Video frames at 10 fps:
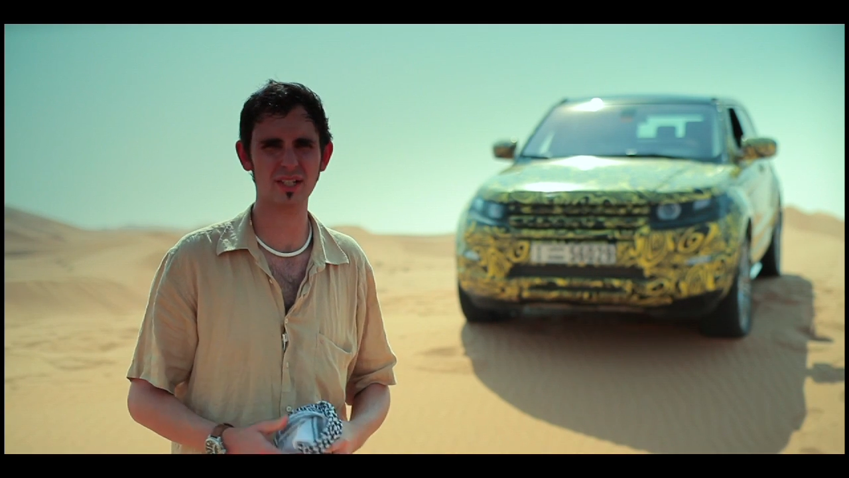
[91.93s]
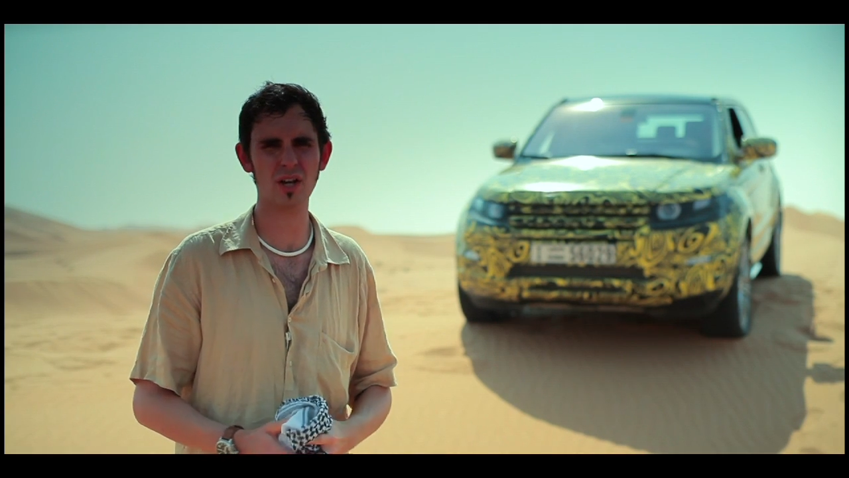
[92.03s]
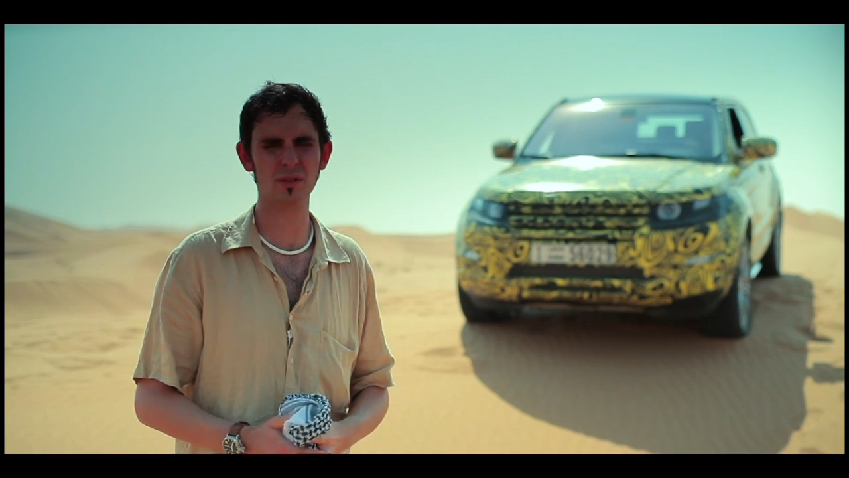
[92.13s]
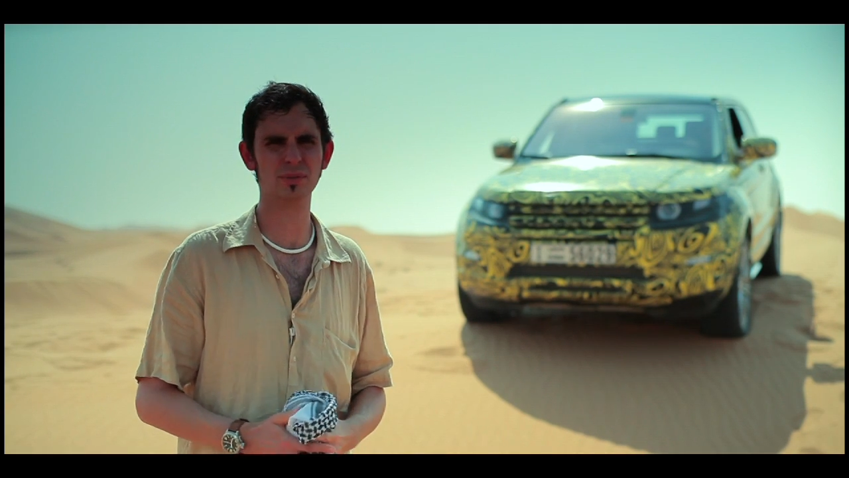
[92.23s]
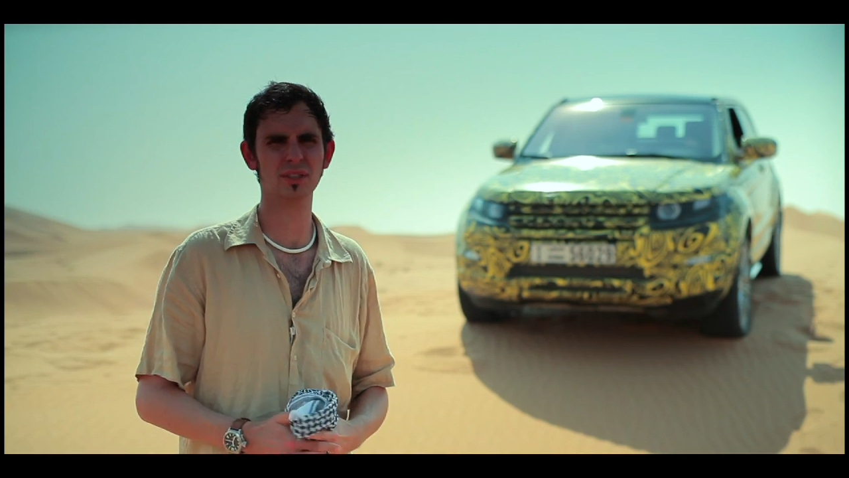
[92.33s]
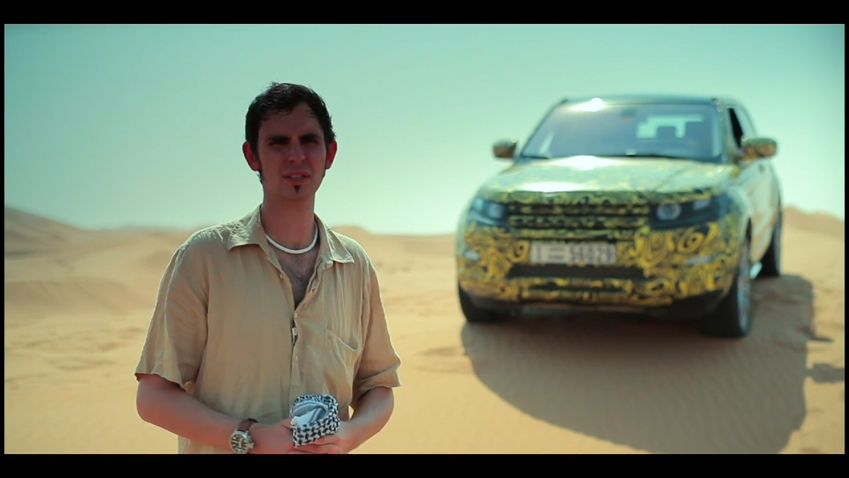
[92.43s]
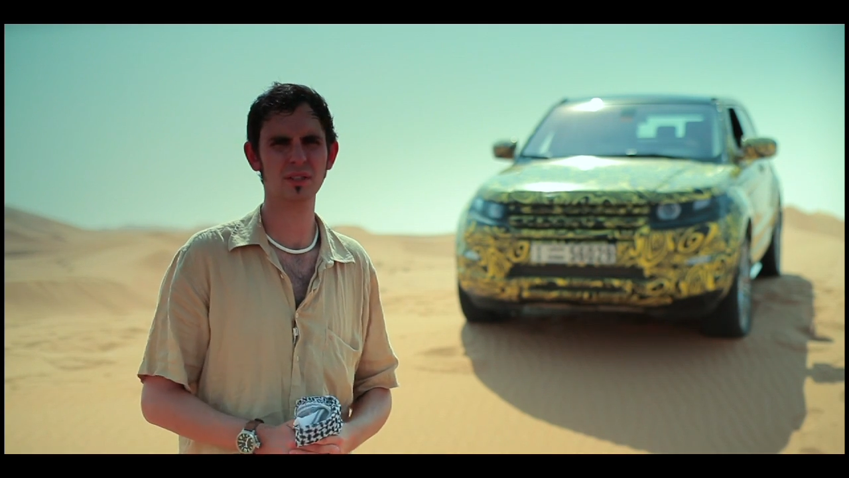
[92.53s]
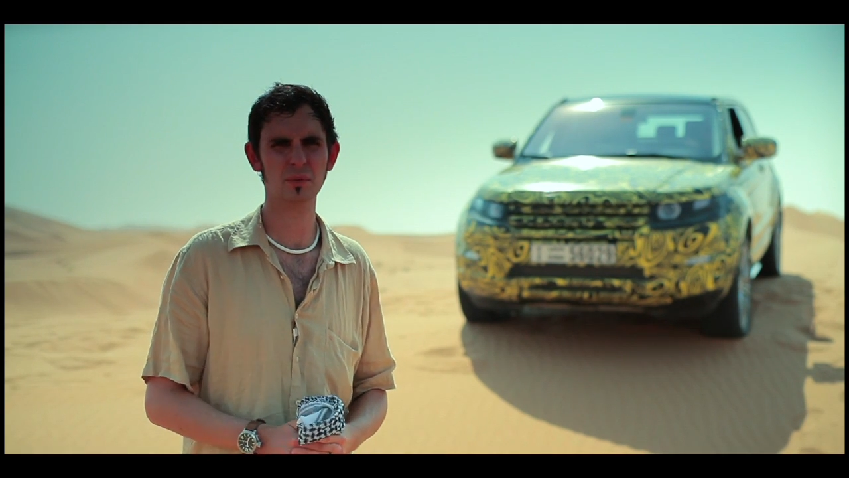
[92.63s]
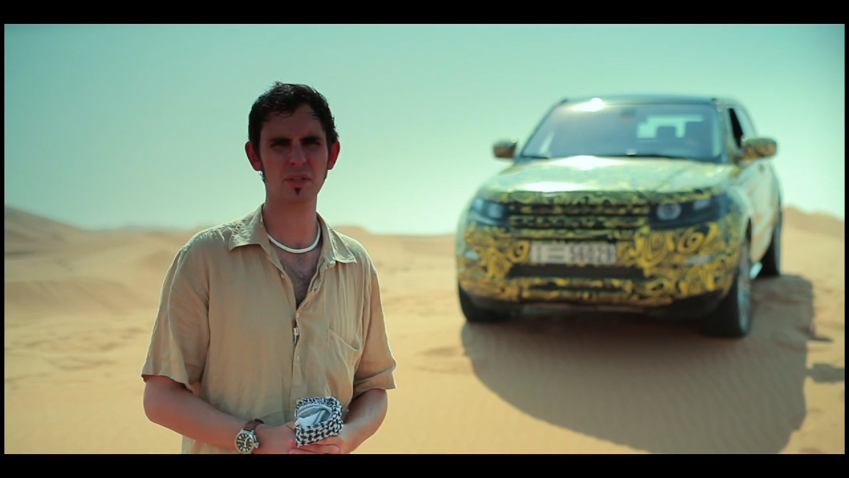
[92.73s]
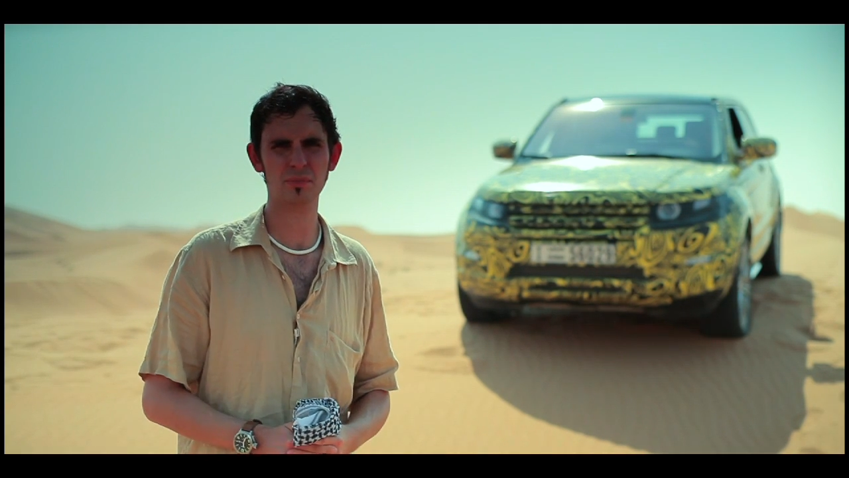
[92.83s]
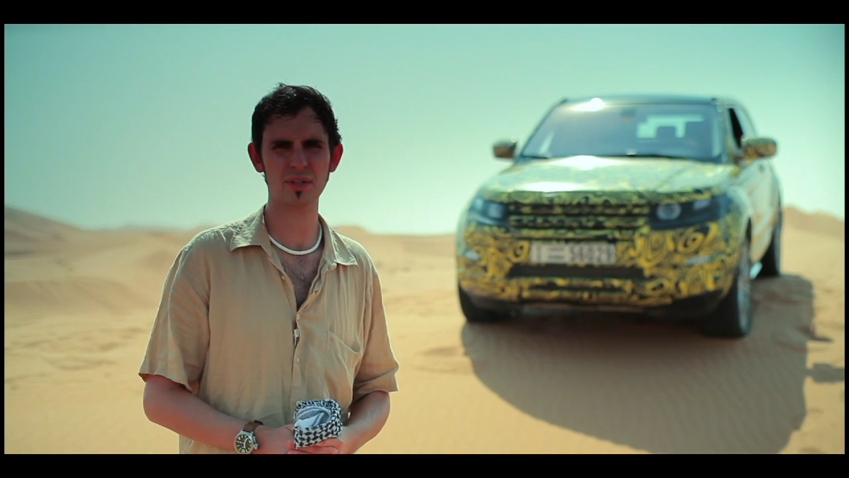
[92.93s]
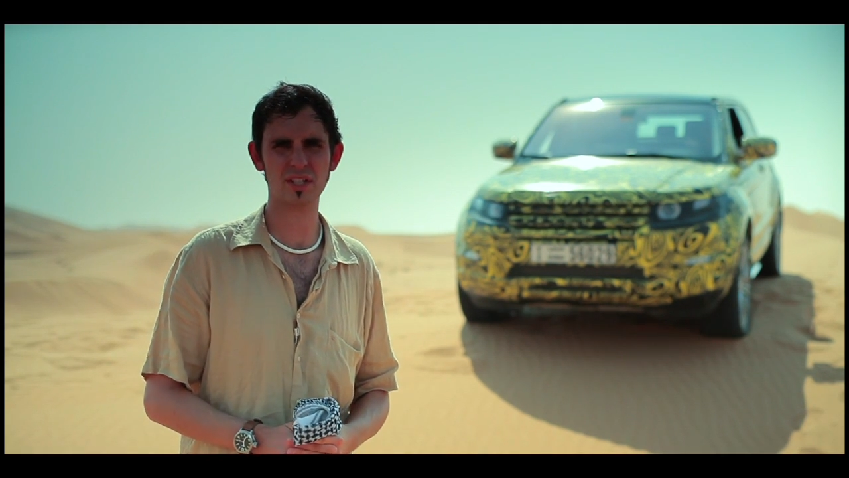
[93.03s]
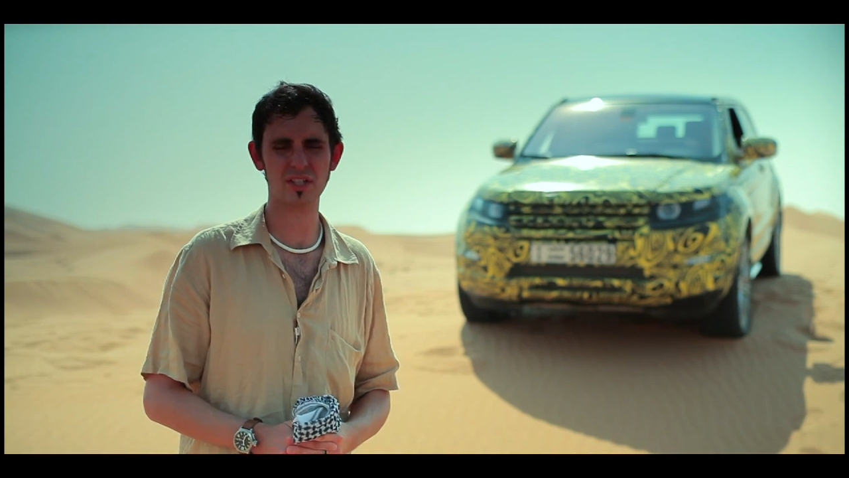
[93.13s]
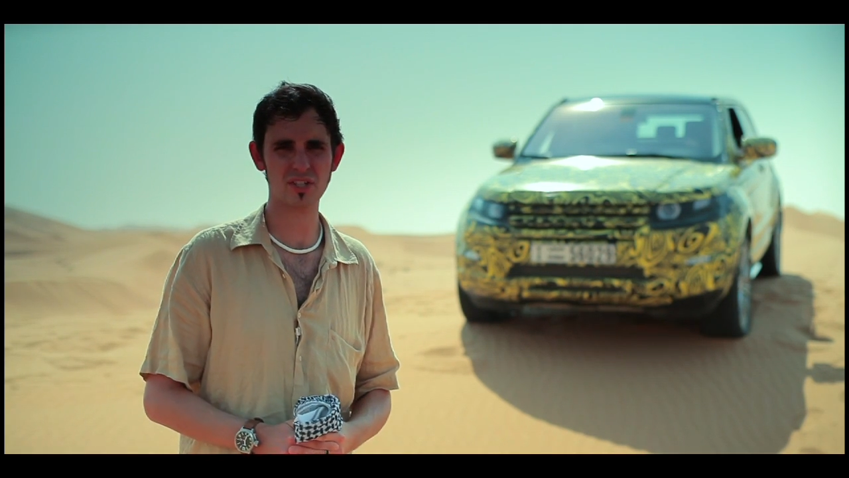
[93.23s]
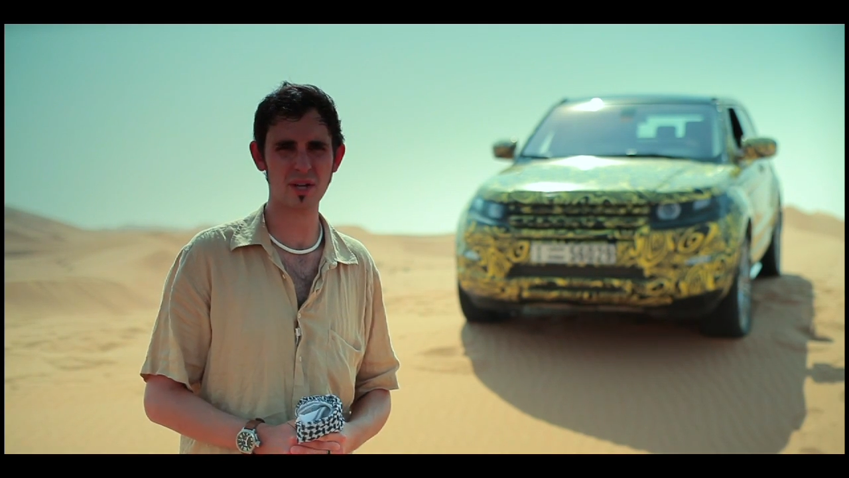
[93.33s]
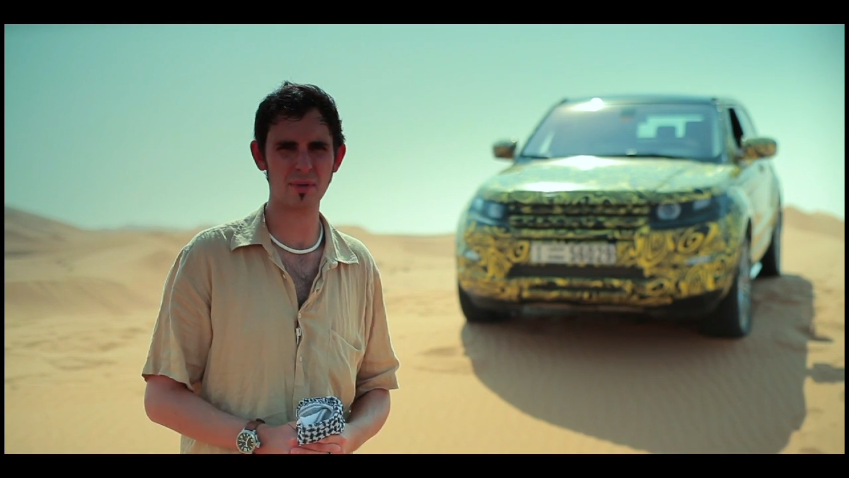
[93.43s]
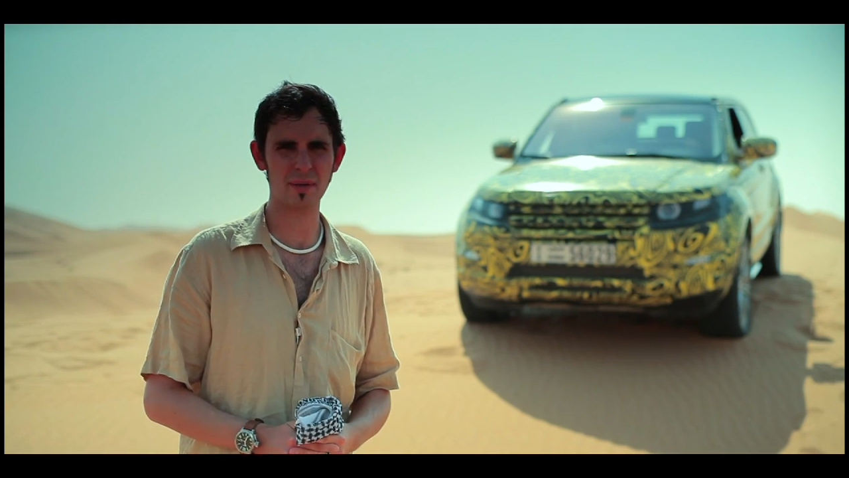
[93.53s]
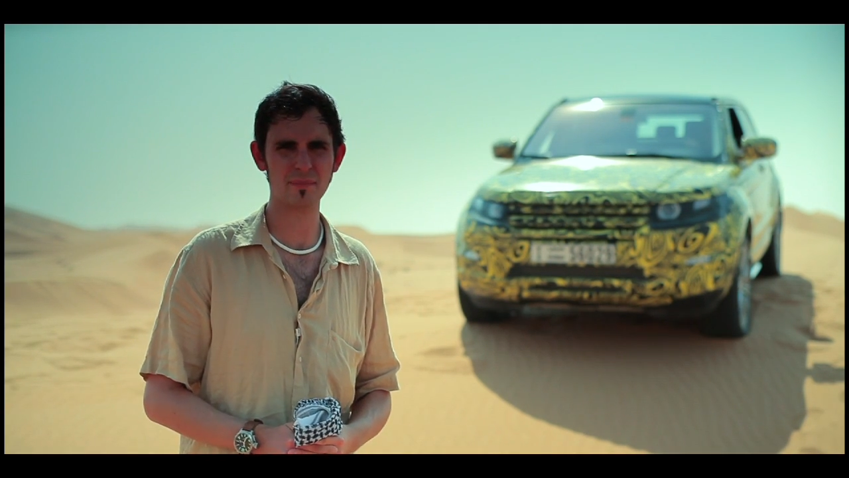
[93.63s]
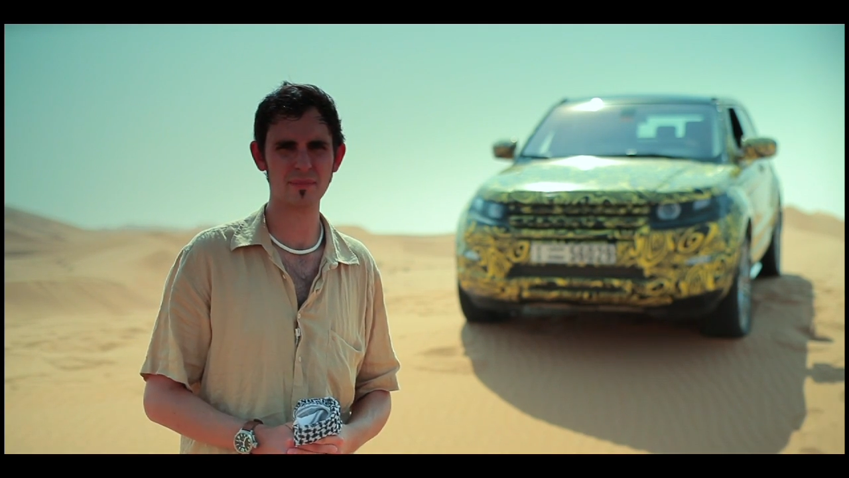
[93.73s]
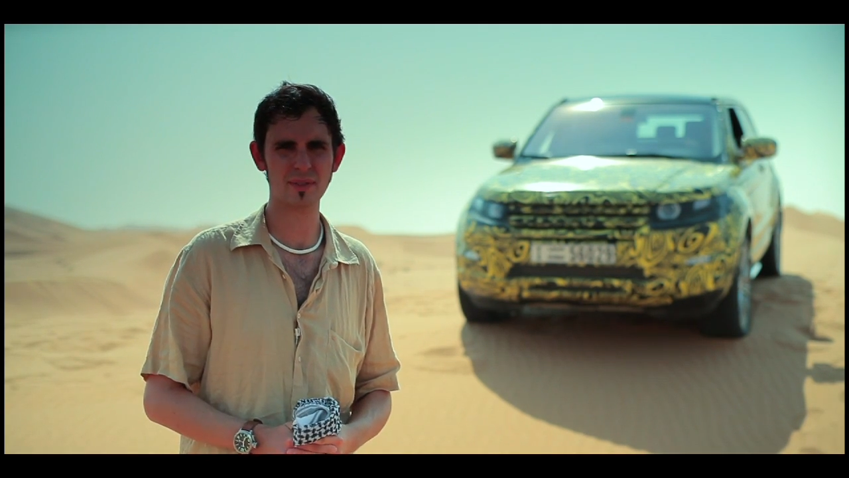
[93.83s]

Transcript: cope with a British summer,